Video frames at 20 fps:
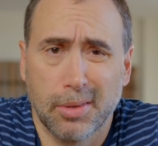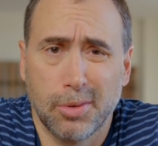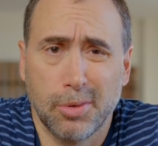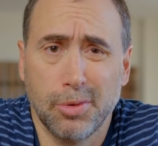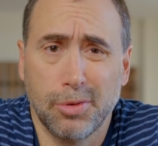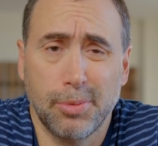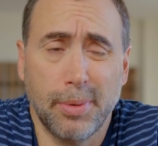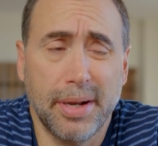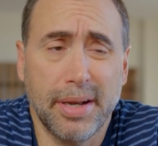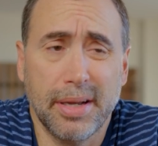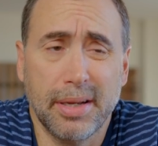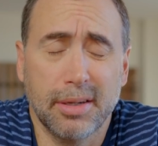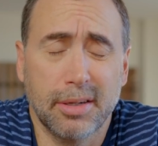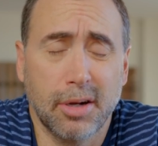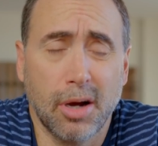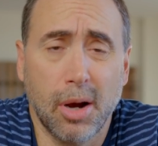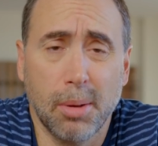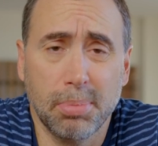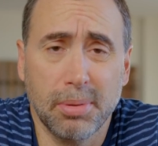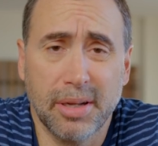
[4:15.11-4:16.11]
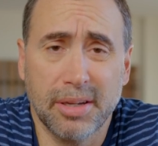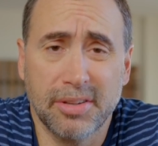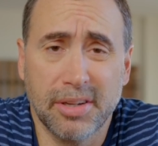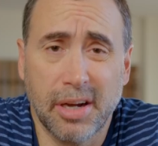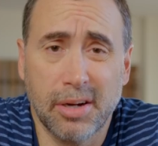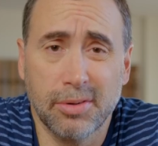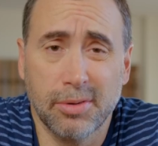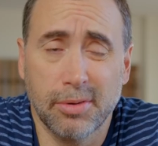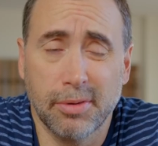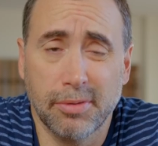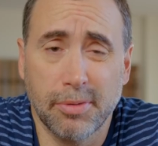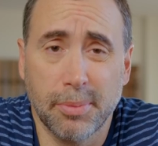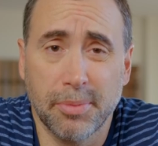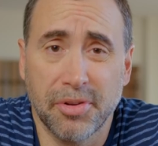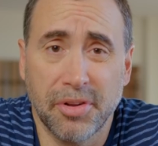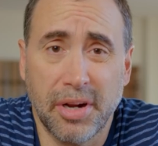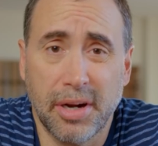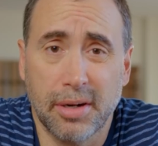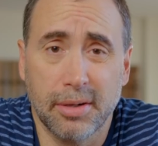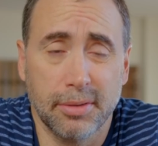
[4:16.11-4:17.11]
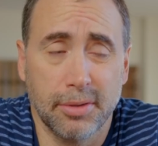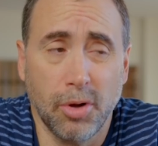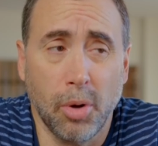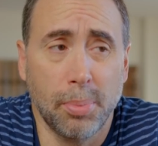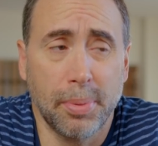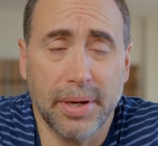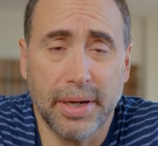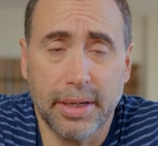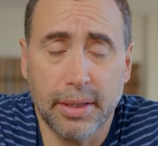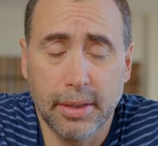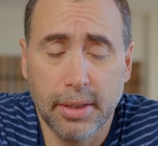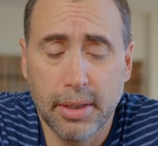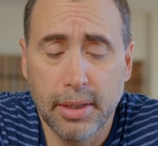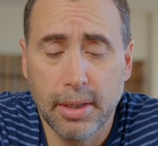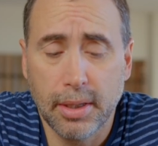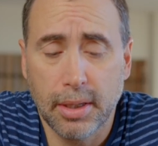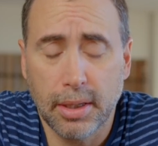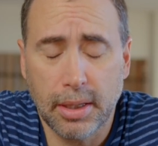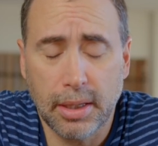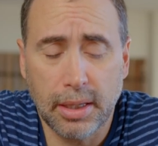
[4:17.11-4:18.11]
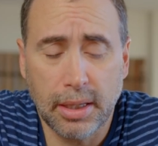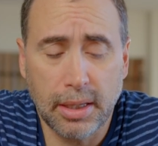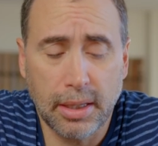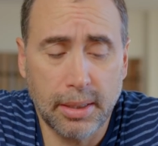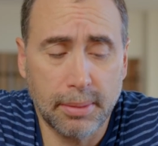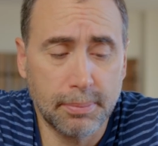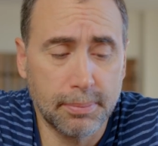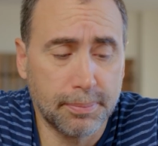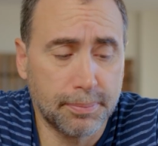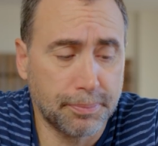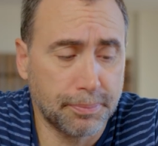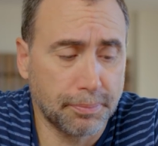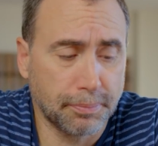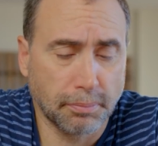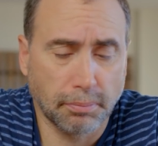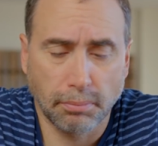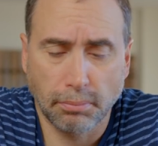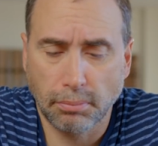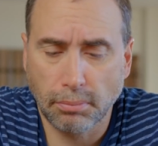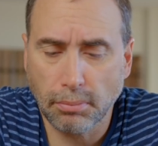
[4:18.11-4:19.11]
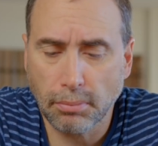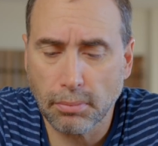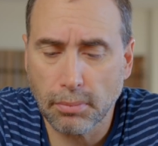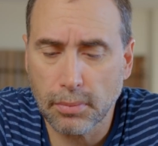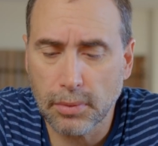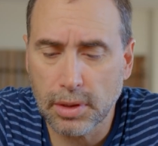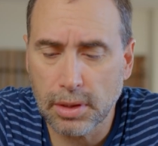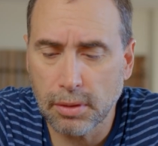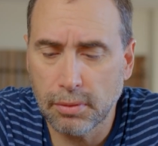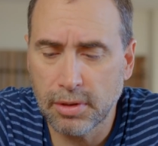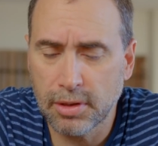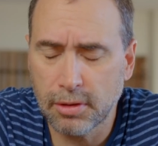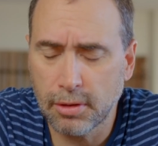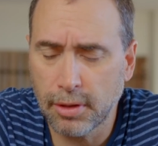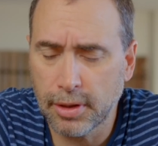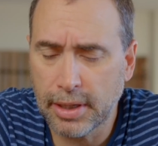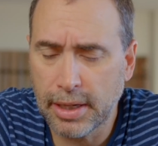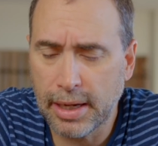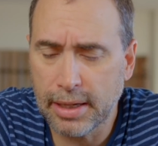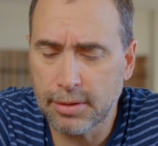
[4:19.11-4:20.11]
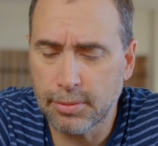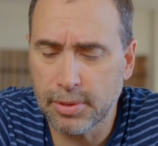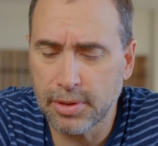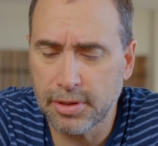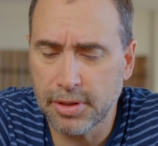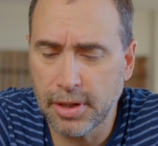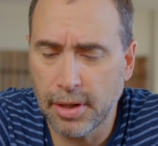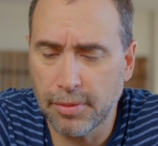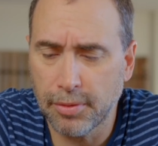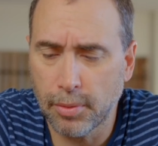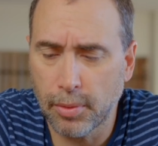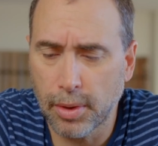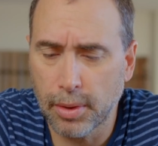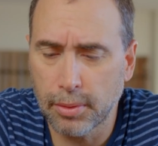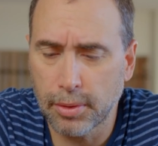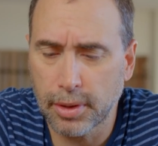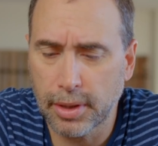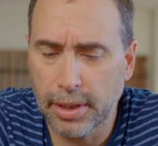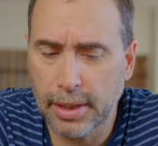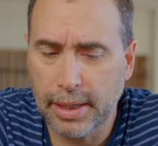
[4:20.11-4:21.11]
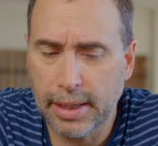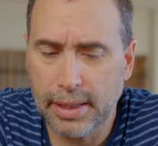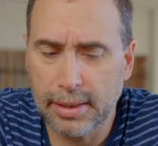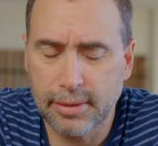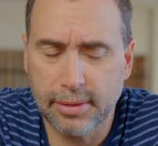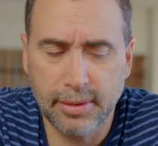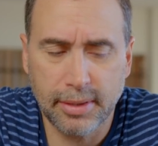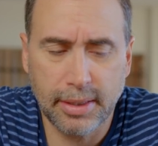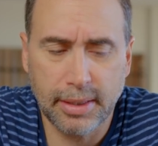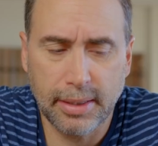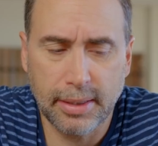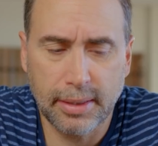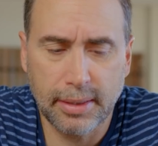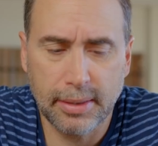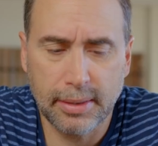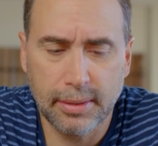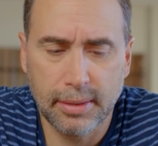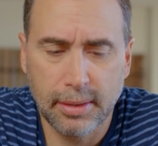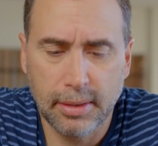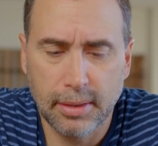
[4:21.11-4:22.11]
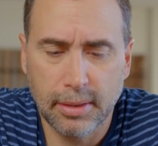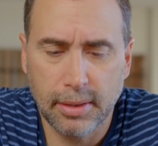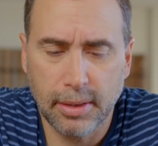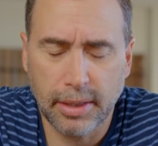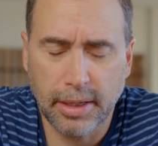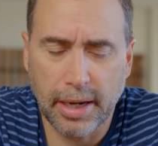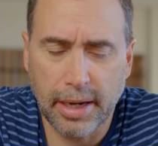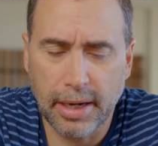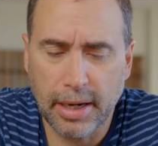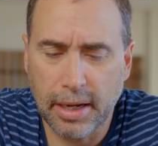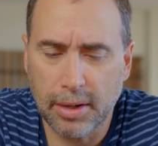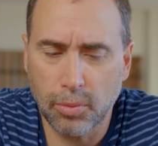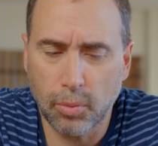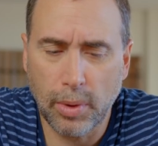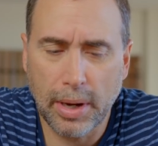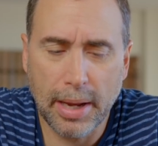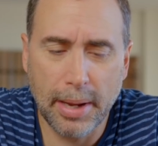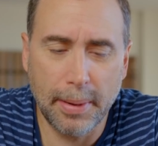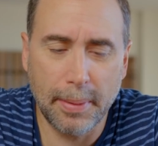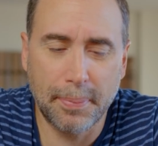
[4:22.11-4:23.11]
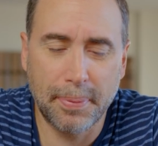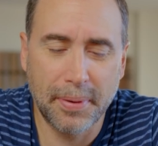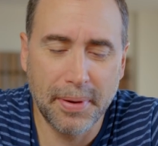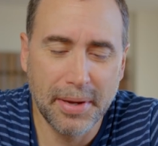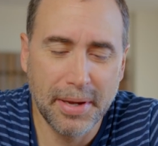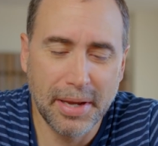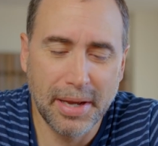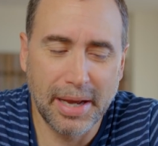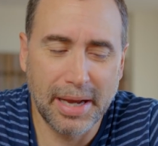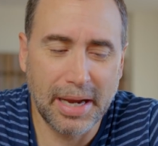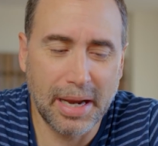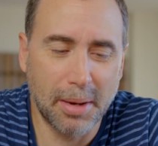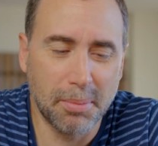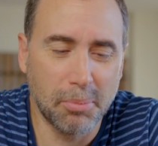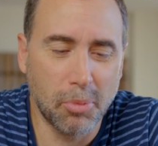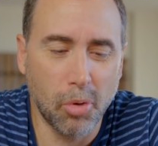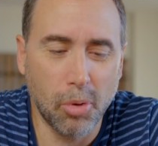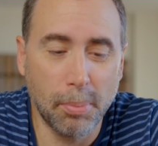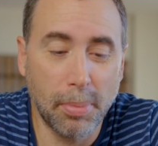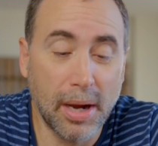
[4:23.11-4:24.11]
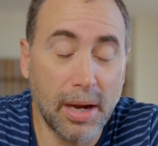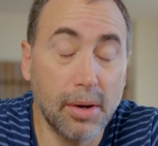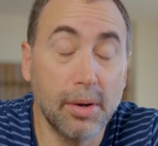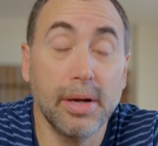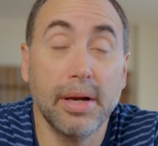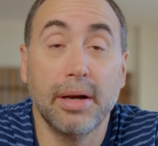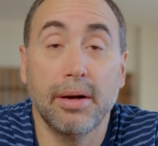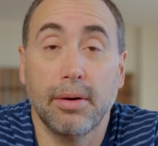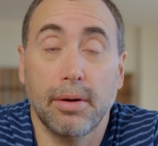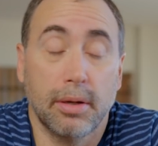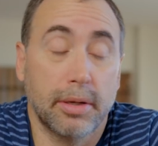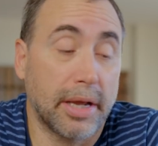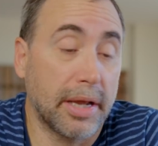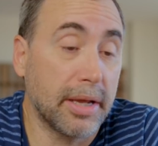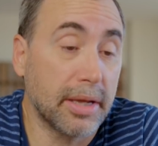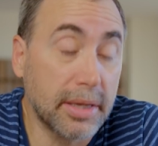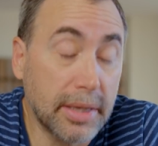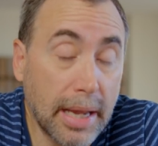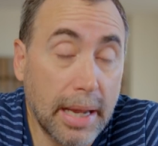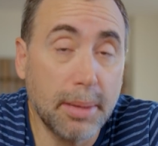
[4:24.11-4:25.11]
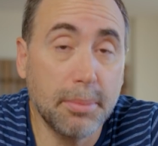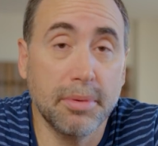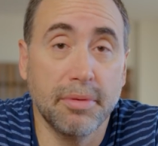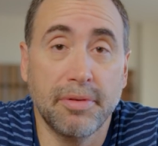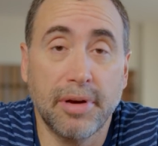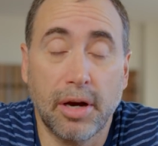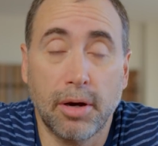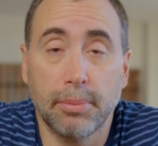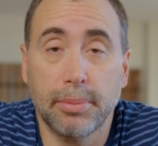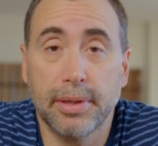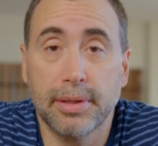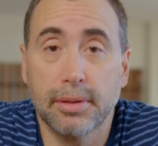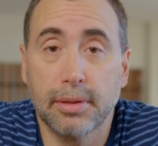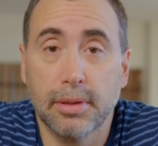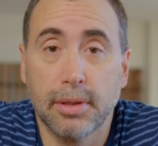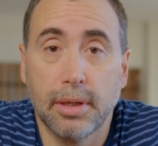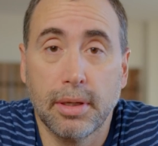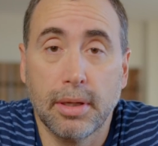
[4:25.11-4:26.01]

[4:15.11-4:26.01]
Who's writing complex algorithms there? Nobody. Um, let's look at what's the other one looking at? Uh, okay, I got web, I got mobile. Okay, game development.